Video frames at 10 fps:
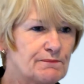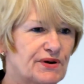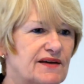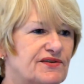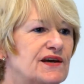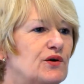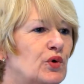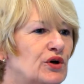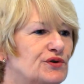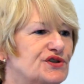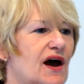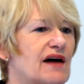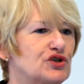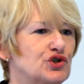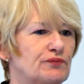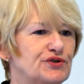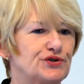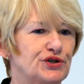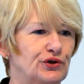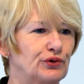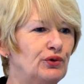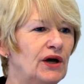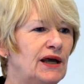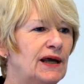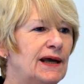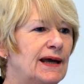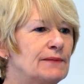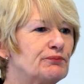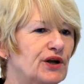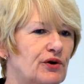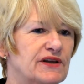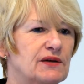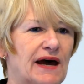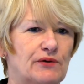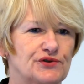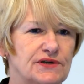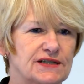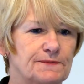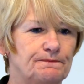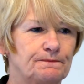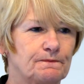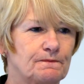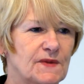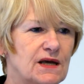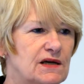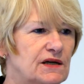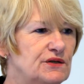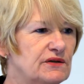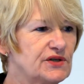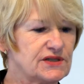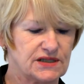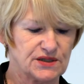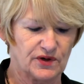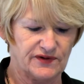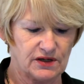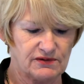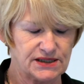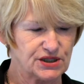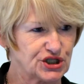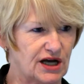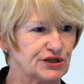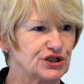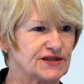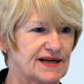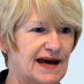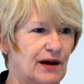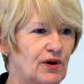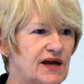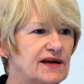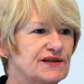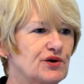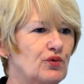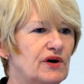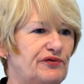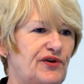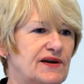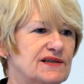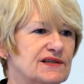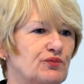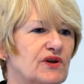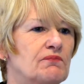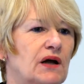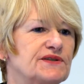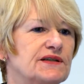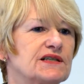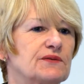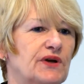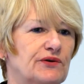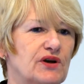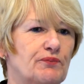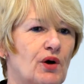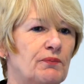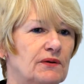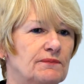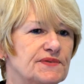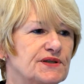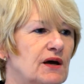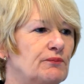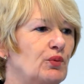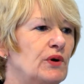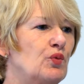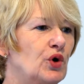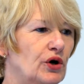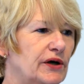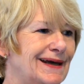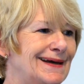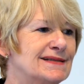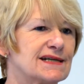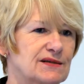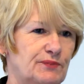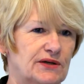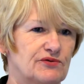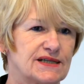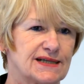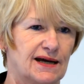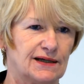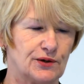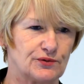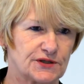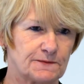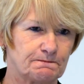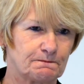But I think we also have a job to do in blurring the boundaries. In universities, one of our greatest challenges now is that we're faced with multidisciplinary problems, but we work in disciplinary silos.